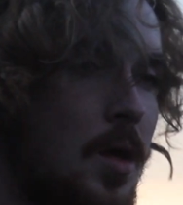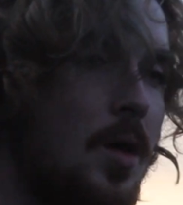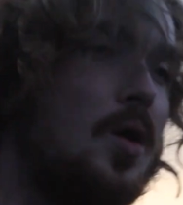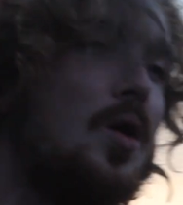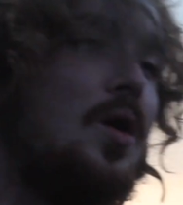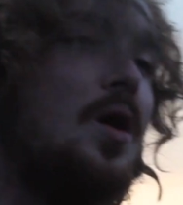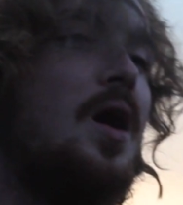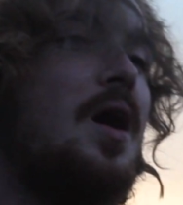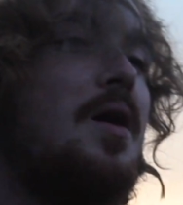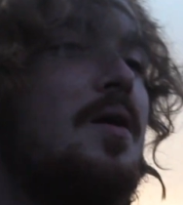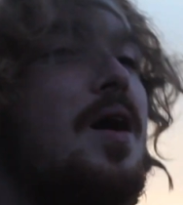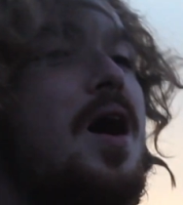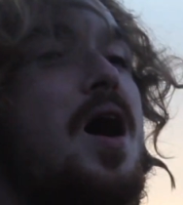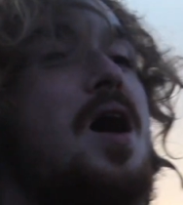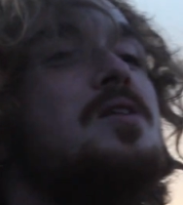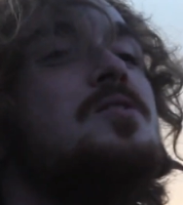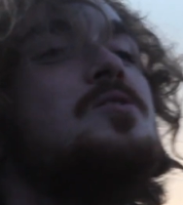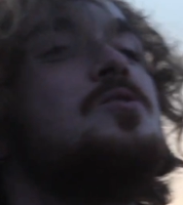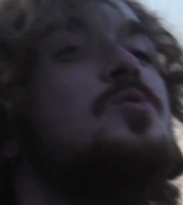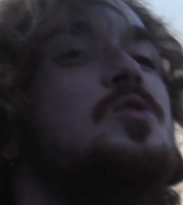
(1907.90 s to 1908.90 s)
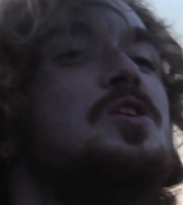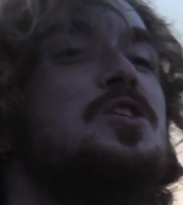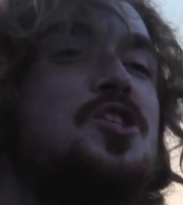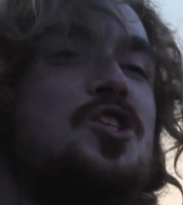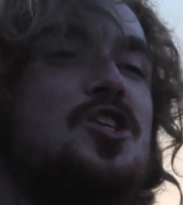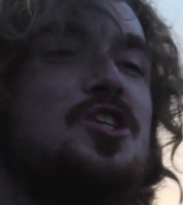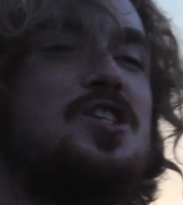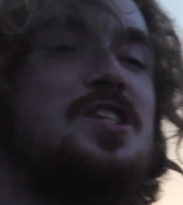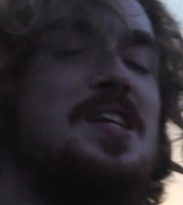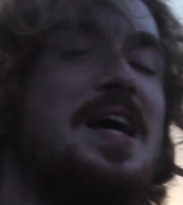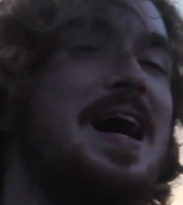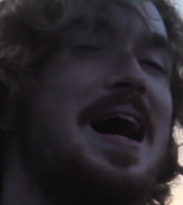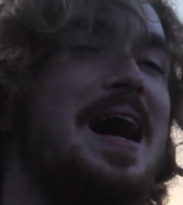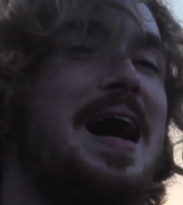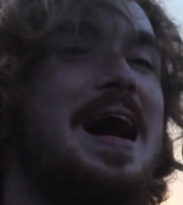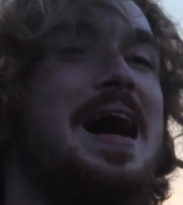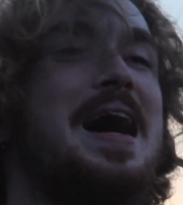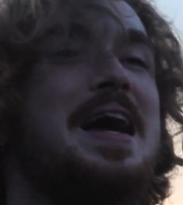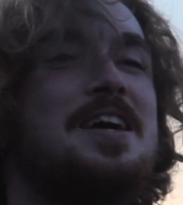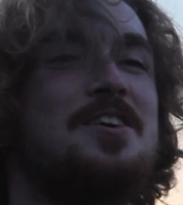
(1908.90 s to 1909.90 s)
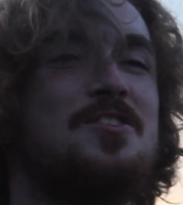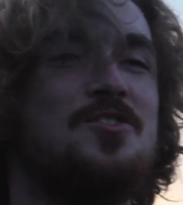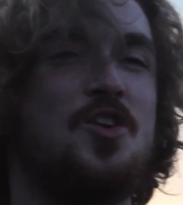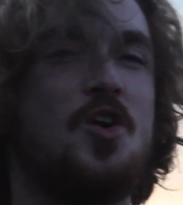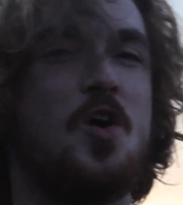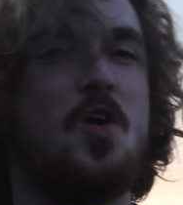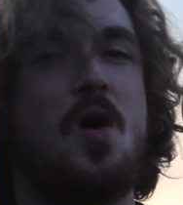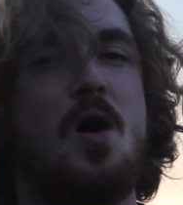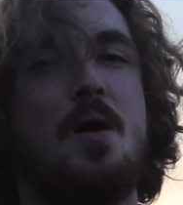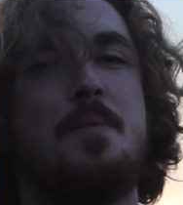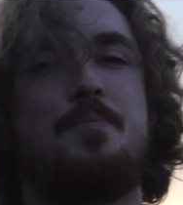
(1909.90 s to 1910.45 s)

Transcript: go around with your tie and your